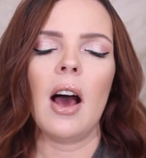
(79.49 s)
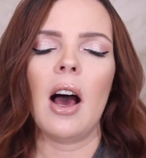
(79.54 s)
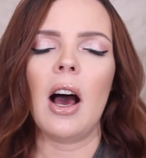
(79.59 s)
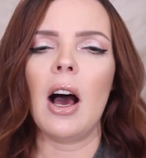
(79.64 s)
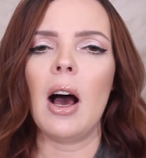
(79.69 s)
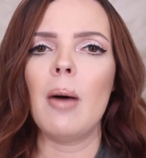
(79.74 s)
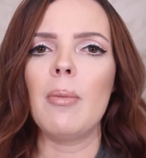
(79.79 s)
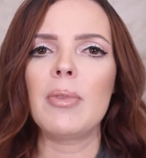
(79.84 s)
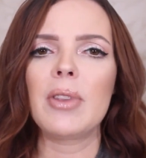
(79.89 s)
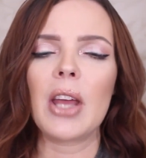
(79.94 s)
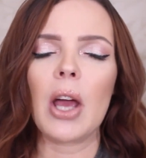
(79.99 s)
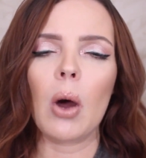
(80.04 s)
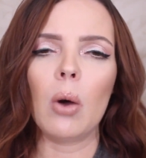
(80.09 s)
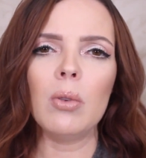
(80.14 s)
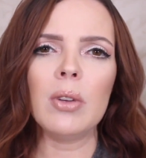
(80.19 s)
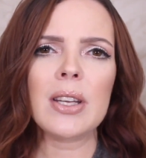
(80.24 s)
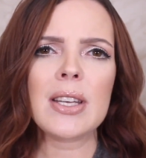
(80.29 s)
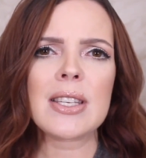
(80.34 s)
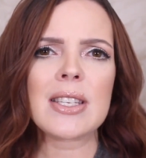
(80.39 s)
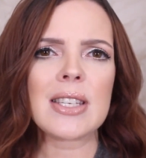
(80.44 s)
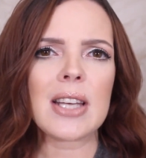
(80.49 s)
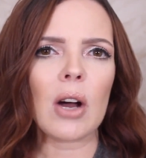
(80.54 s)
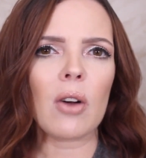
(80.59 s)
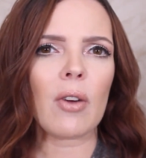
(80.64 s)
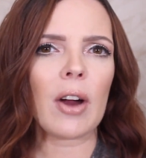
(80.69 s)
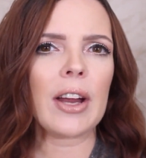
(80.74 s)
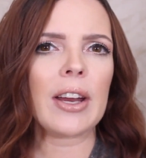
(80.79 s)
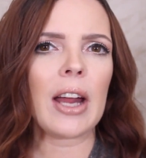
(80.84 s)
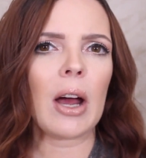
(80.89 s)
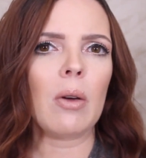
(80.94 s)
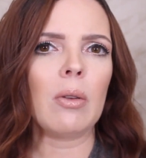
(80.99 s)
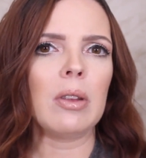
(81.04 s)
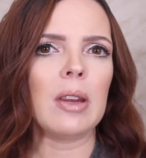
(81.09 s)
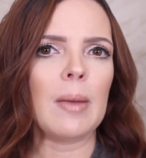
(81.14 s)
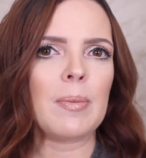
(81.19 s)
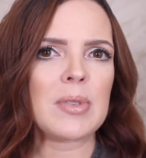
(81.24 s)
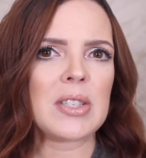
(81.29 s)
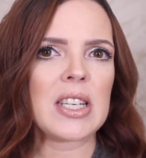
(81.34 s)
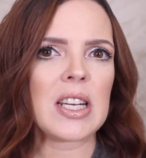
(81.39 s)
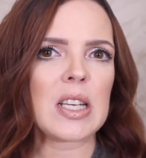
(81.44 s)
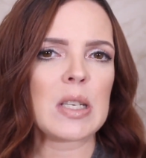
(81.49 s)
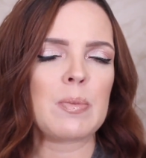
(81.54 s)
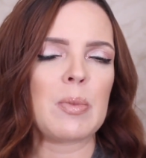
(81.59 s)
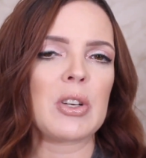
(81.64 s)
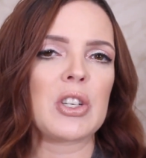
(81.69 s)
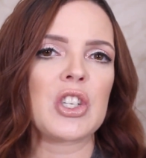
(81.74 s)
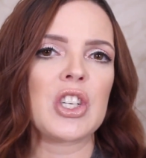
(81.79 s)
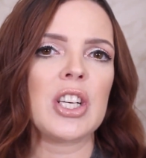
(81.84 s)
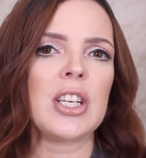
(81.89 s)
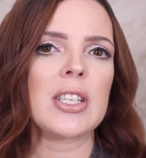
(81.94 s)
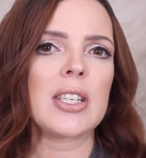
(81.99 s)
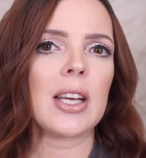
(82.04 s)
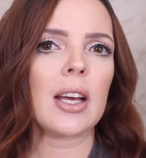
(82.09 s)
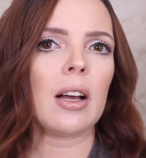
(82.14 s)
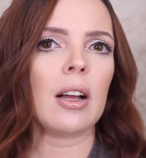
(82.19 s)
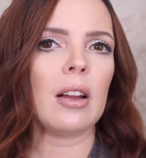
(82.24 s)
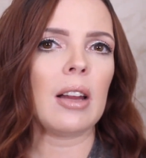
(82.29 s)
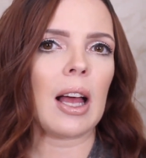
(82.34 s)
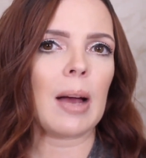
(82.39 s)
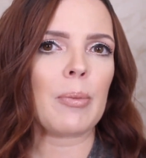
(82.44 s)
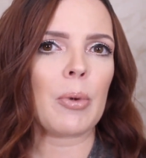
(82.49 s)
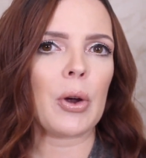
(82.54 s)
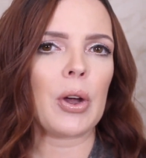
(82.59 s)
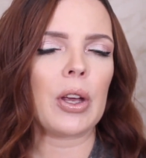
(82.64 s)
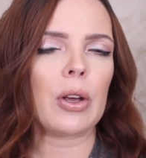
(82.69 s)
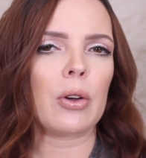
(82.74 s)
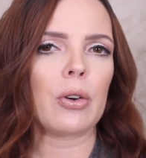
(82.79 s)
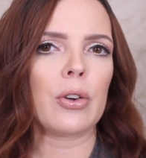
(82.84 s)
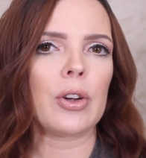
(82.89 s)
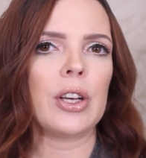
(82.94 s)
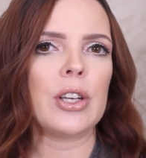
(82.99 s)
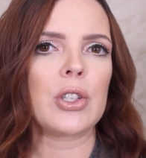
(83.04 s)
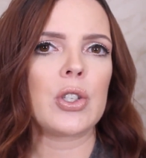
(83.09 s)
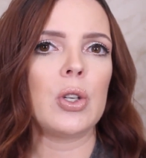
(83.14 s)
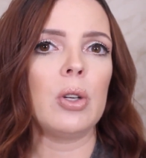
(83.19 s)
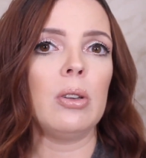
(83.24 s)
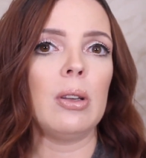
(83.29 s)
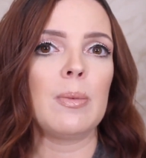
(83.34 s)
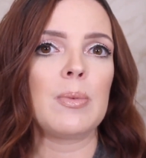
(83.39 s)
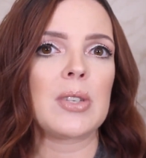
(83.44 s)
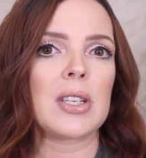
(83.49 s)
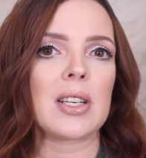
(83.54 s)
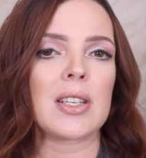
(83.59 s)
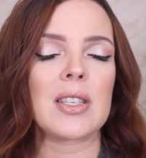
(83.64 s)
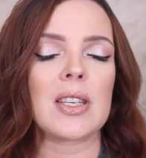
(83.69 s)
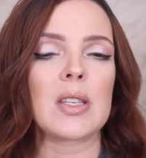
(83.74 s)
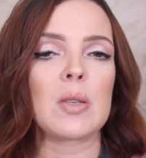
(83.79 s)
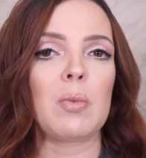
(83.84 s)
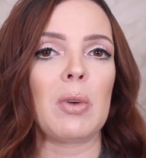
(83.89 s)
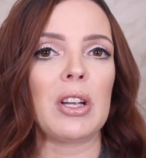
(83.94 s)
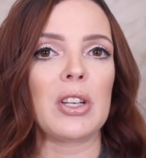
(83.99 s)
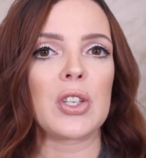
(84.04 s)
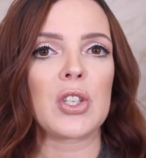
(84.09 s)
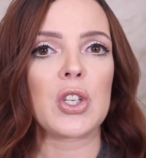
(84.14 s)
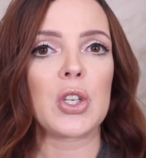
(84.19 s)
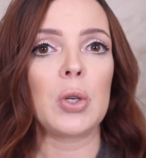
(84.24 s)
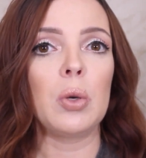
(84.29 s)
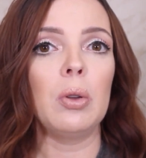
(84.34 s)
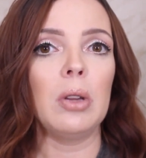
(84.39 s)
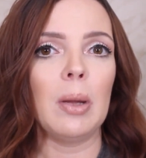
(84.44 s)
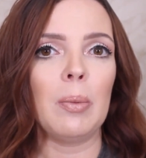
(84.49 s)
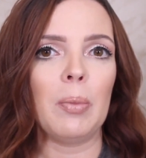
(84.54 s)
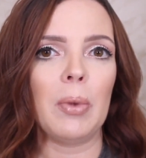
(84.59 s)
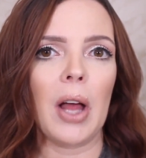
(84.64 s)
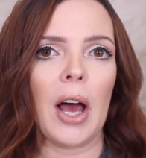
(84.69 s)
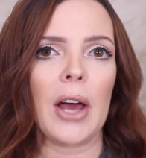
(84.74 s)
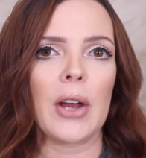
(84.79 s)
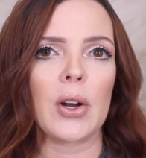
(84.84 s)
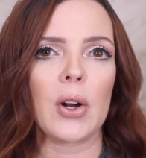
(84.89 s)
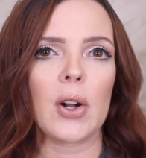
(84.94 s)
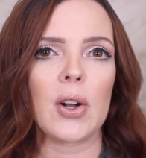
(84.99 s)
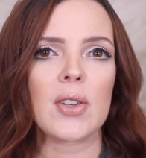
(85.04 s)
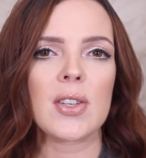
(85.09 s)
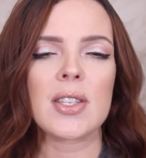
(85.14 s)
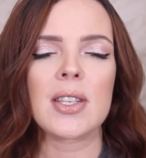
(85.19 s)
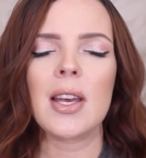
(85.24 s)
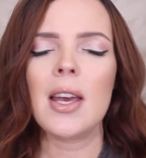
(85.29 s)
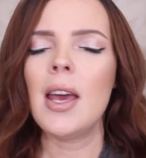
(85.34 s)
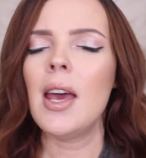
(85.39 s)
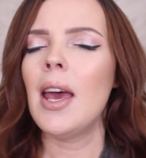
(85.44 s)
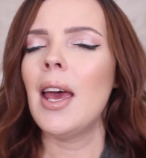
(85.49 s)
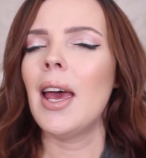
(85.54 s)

Um, they only sell right now lipsticks, but she did collaborate and create two lipsticks as well as two lip liners.